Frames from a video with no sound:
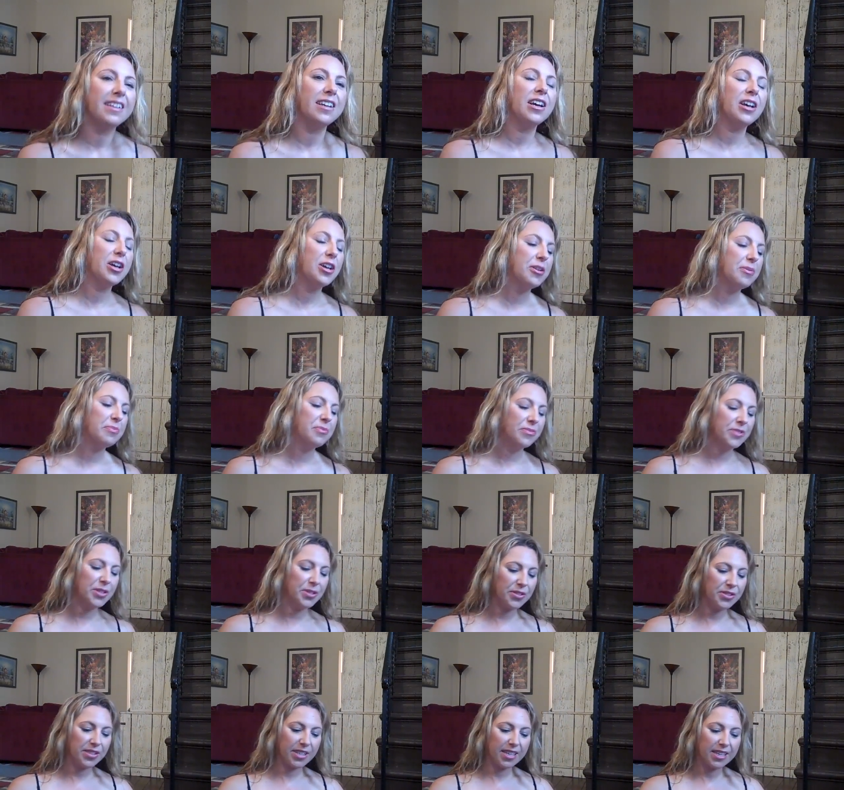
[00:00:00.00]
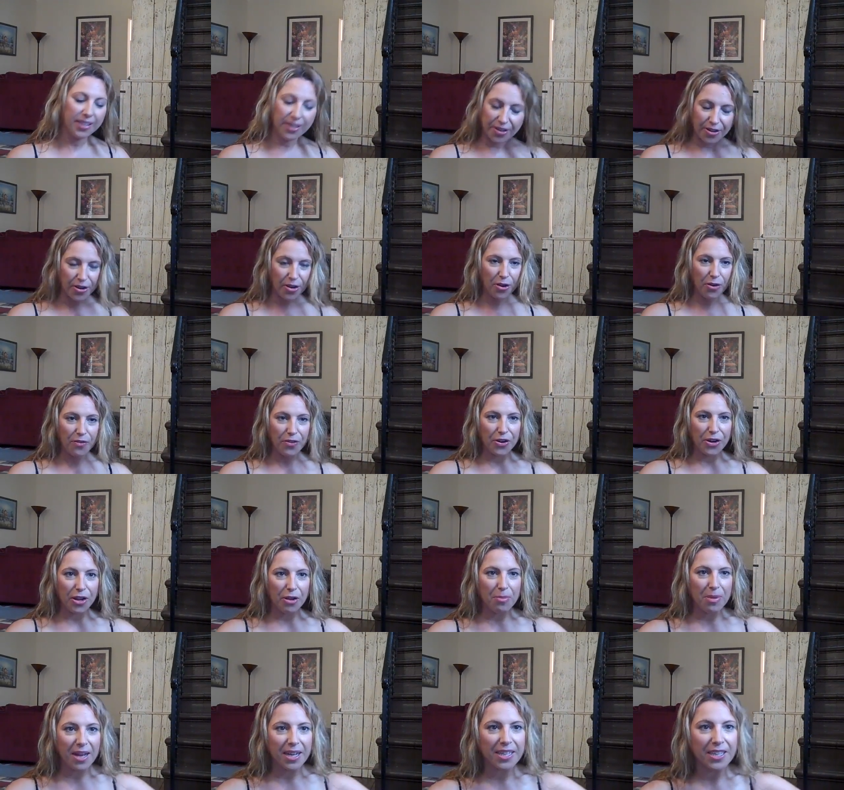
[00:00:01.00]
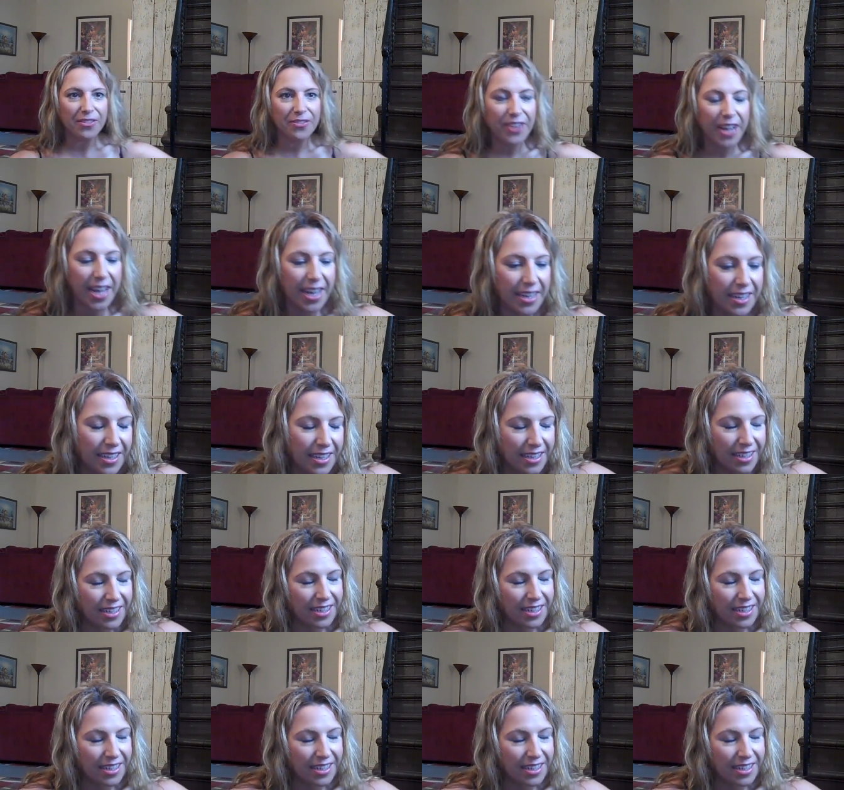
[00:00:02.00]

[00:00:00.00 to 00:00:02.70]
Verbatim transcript: um, reducing your overall body fat,